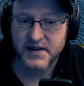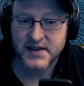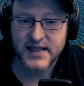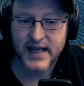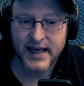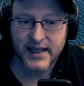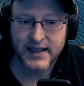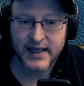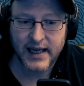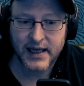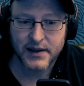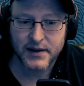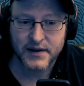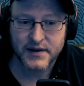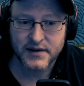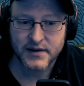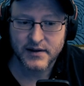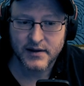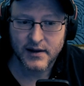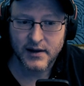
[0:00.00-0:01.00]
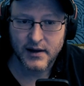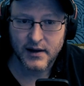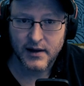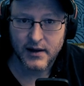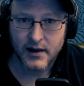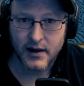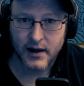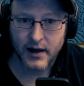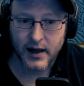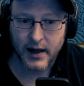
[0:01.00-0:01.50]
net gain us
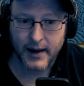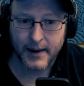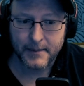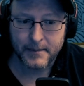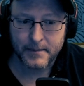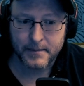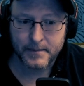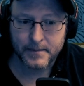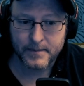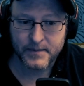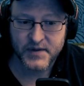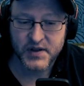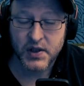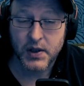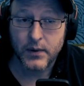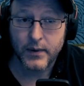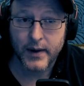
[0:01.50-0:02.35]
um, two